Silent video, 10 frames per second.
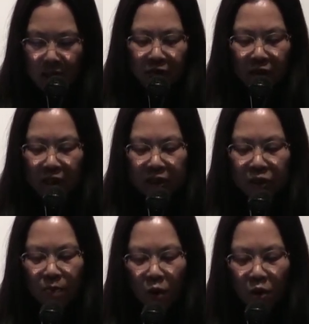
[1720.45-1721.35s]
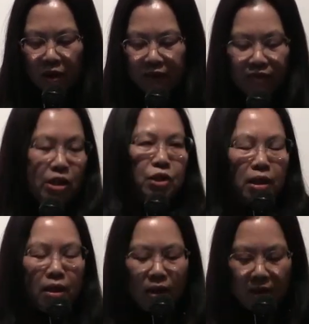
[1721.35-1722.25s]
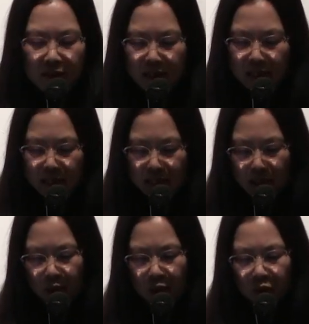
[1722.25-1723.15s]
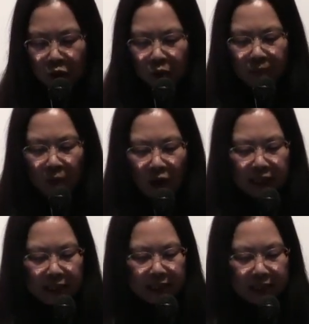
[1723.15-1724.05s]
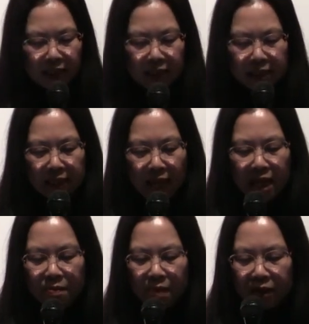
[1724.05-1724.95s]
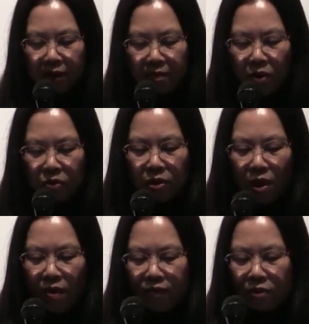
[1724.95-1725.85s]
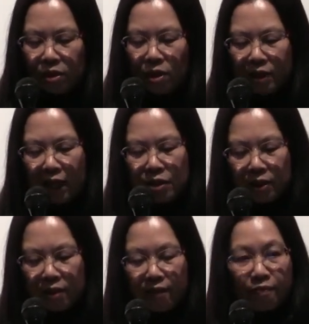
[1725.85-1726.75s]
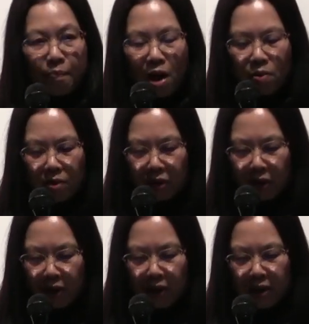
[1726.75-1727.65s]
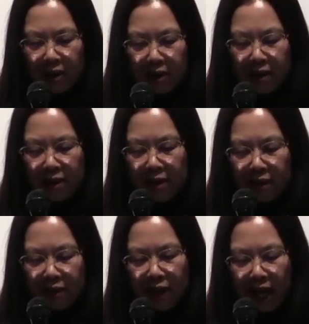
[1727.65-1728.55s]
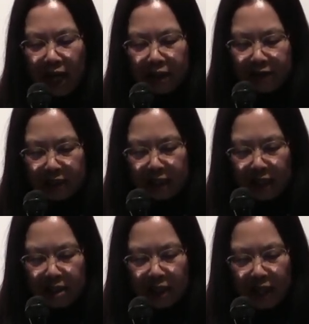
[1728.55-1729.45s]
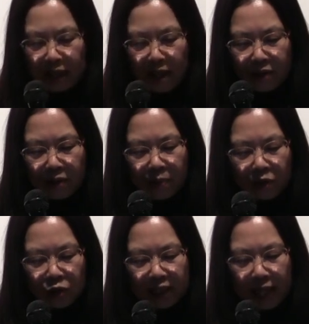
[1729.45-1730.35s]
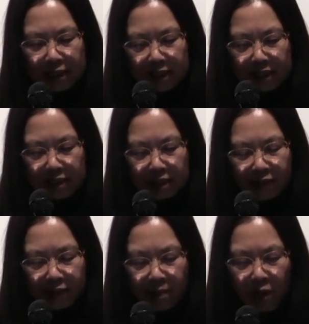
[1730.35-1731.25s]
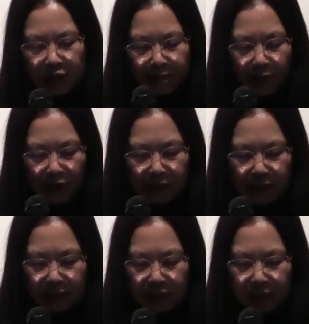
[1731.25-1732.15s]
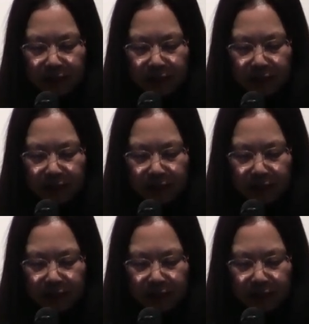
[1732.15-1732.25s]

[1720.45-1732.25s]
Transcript: nothing is more conventional than an approach to politics that is aimed at the most obvious location of power, the head of state and other personalities of the body politic.